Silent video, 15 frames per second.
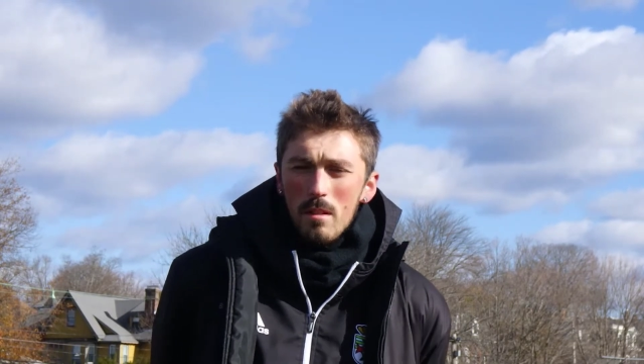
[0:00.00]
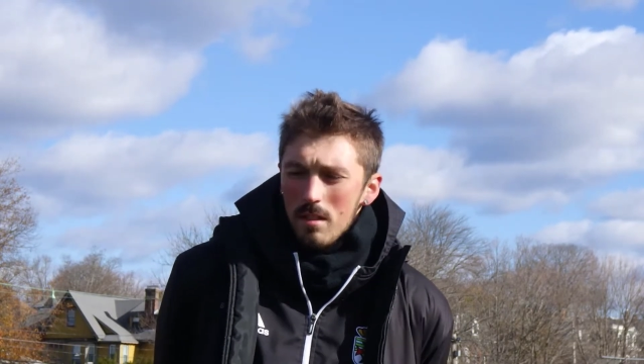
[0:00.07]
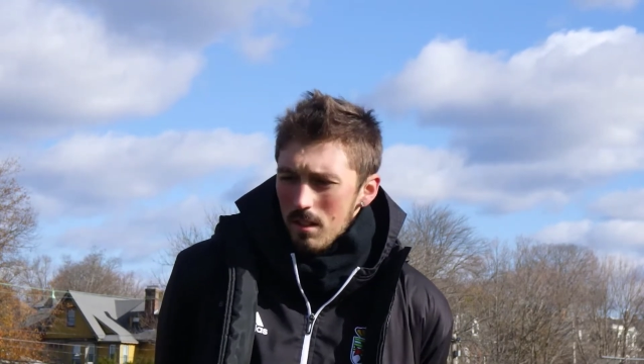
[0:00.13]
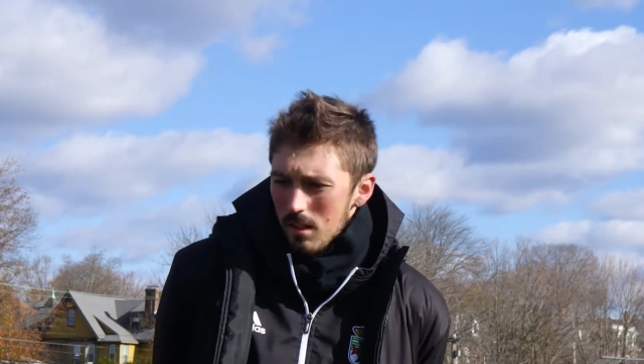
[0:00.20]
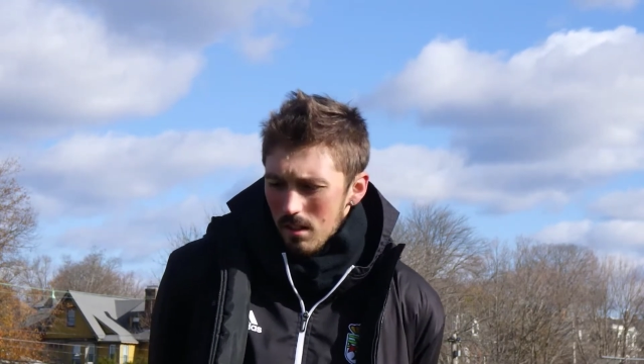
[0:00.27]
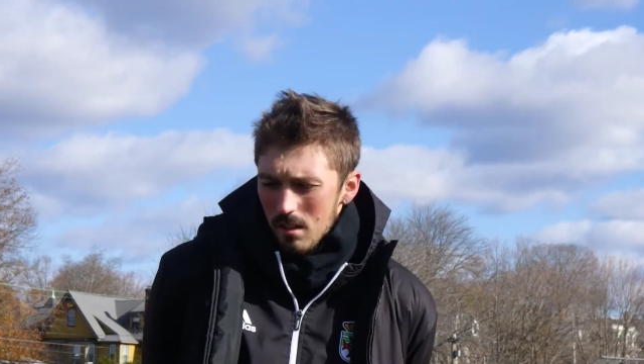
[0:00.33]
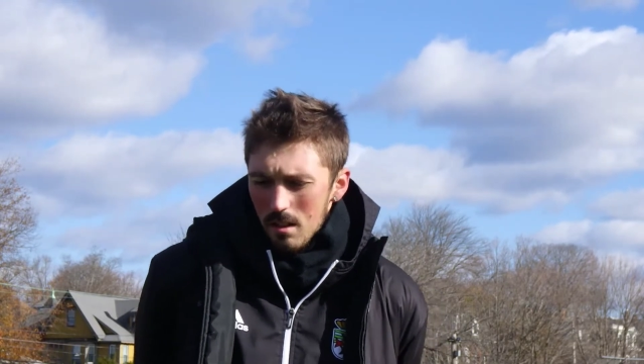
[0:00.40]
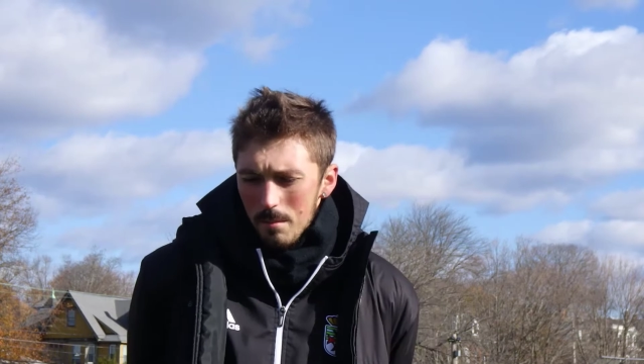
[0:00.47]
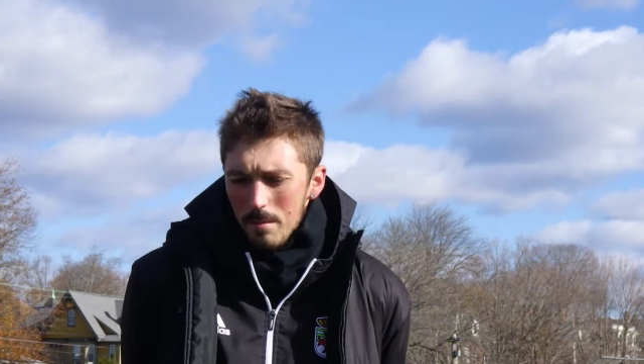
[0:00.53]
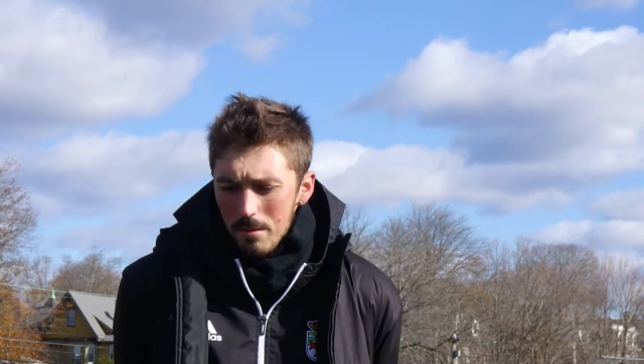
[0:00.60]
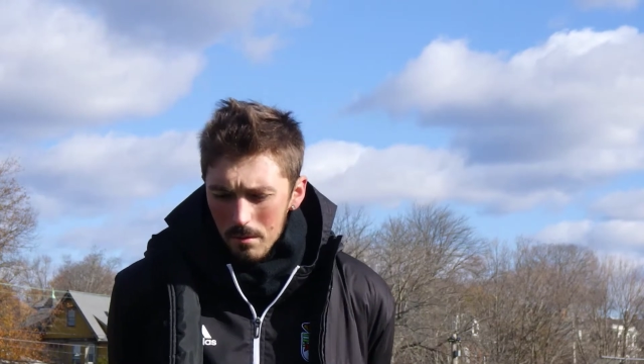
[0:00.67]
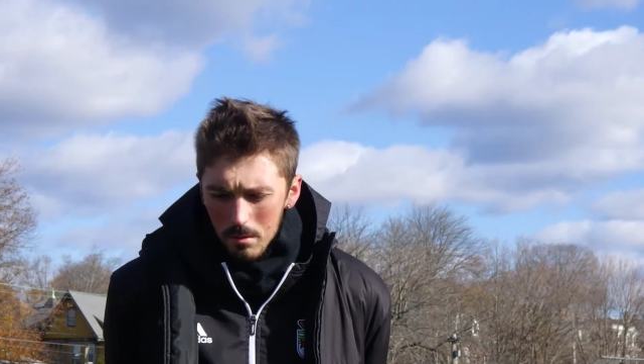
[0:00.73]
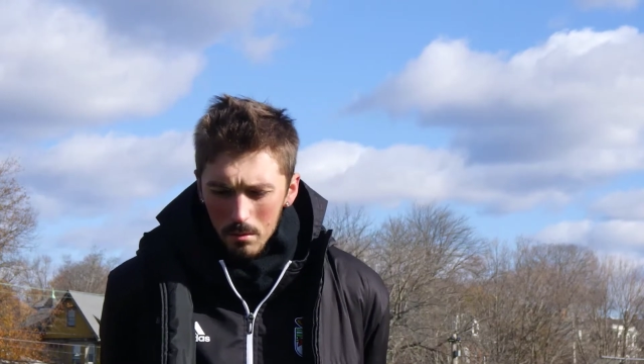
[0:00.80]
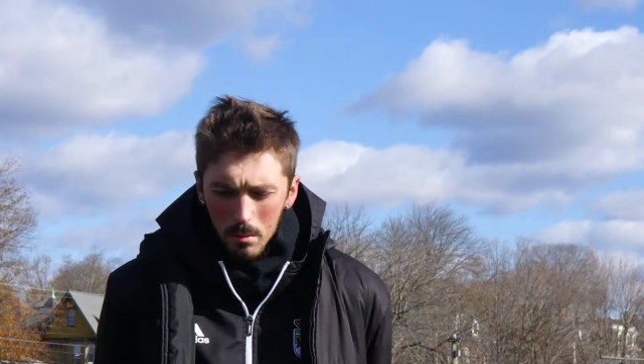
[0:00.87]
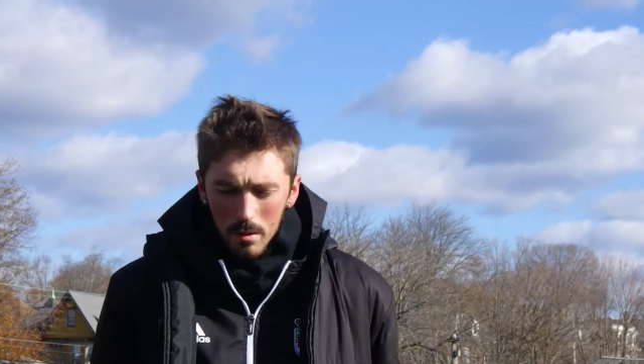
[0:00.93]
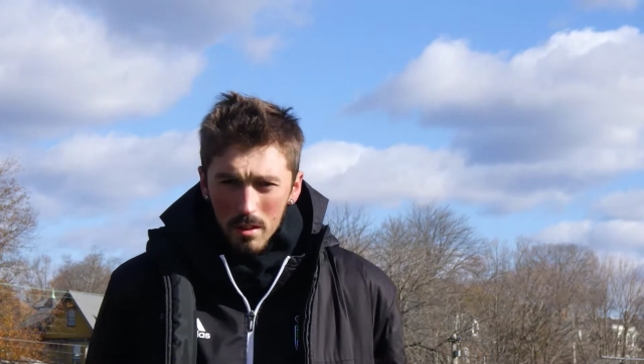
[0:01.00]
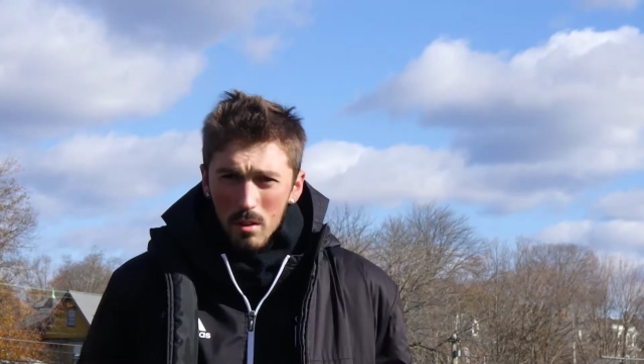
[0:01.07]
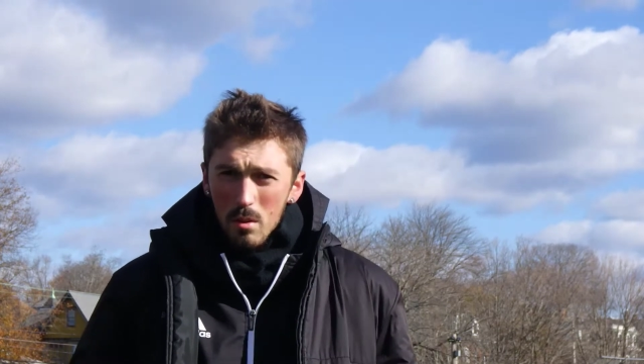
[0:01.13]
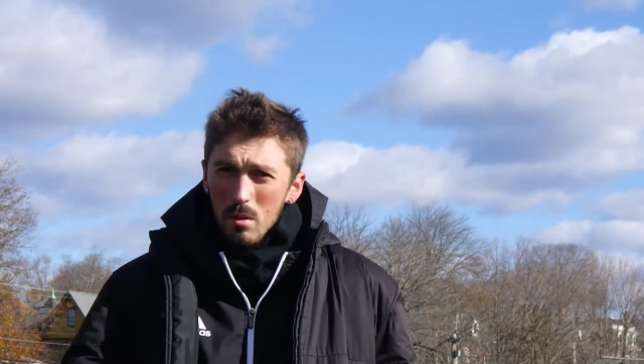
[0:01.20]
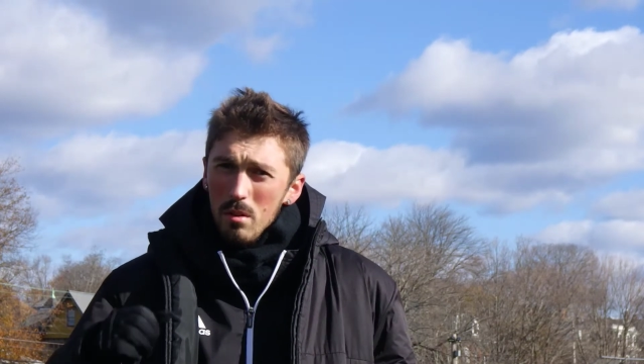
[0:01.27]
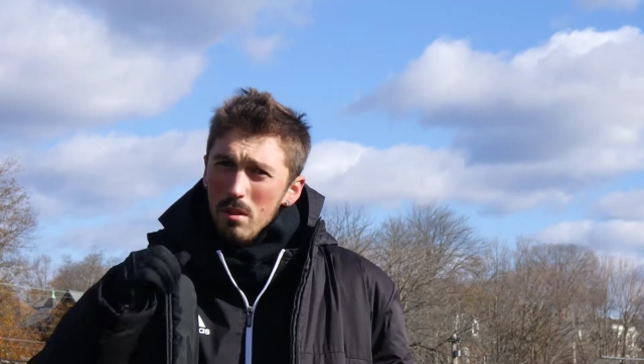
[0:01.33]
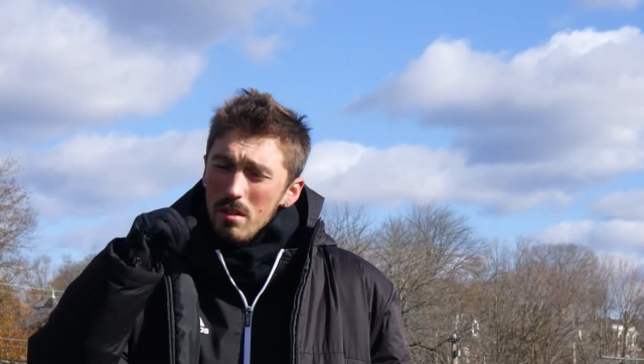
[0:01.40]
He's going to come through in
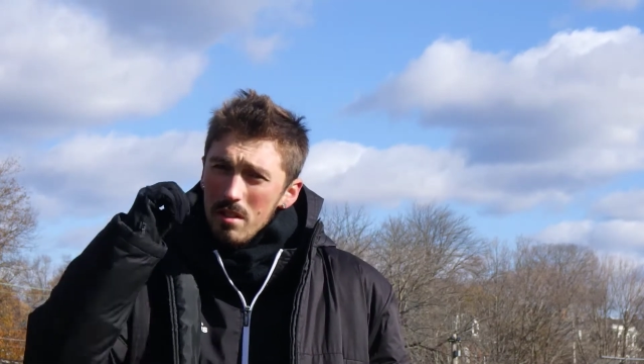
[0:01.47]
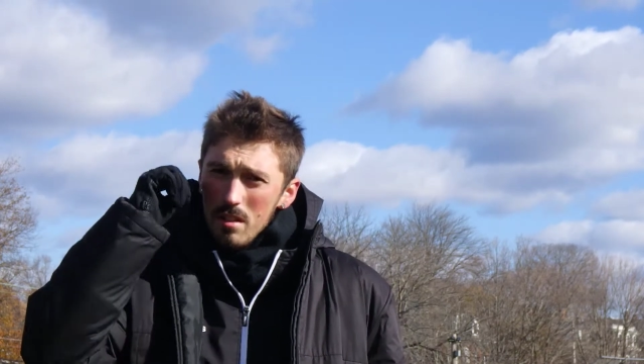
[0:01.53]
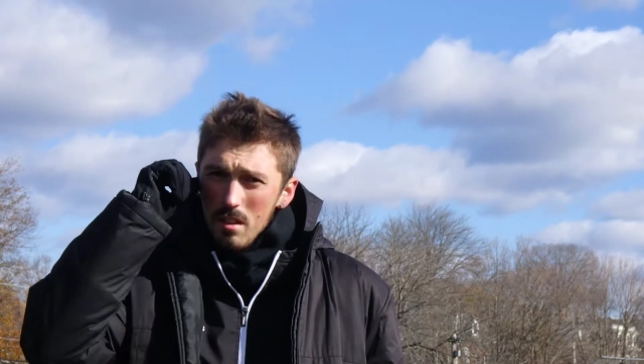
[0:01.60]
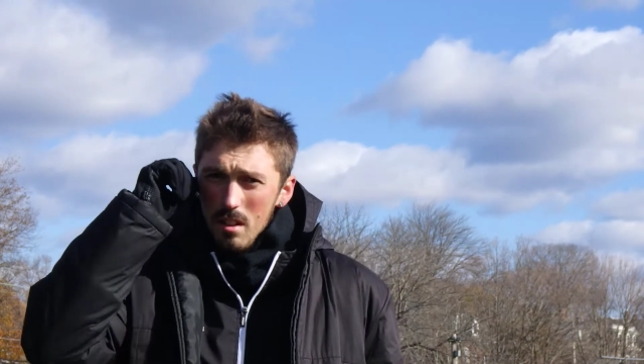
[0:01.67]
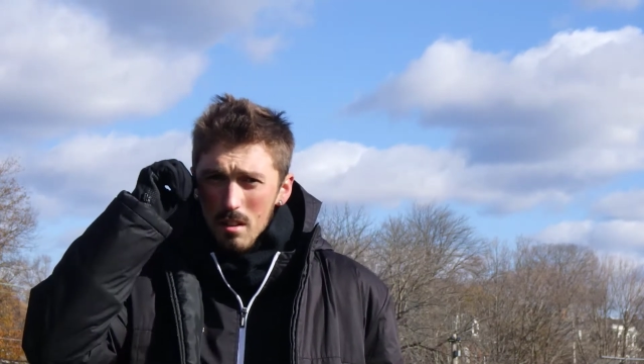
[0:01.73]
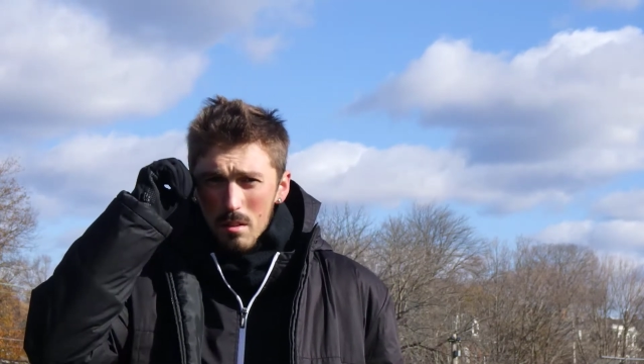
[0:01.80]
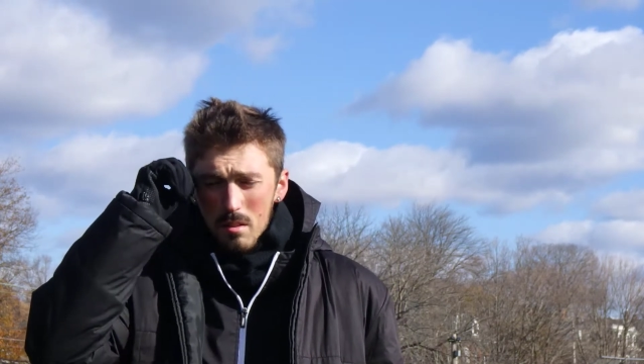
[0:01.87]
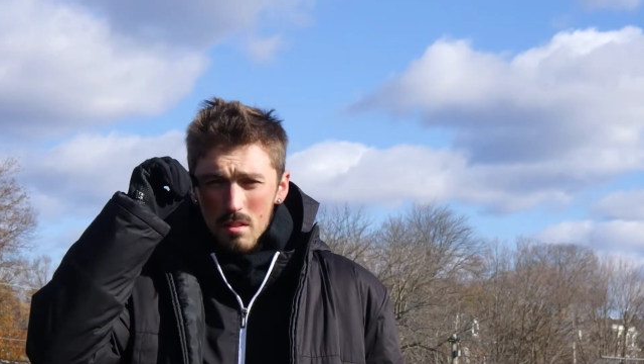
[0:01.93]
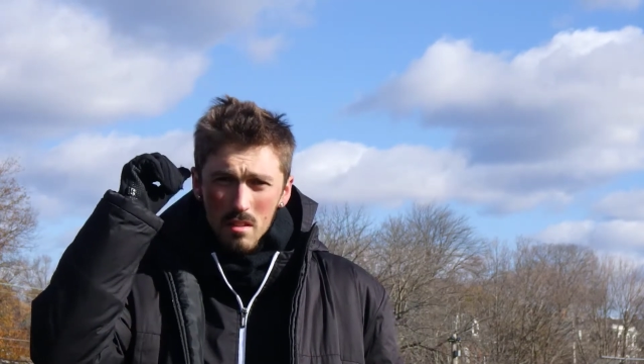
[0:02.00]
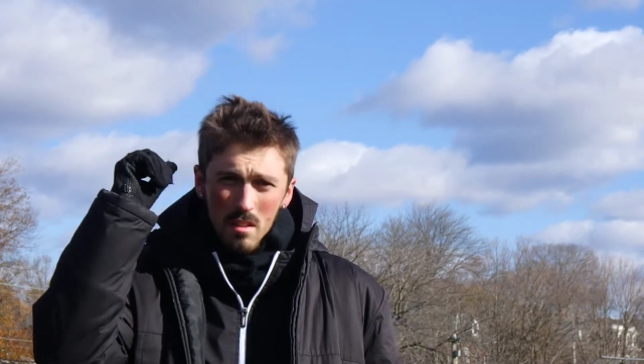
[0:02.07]
corners, uh,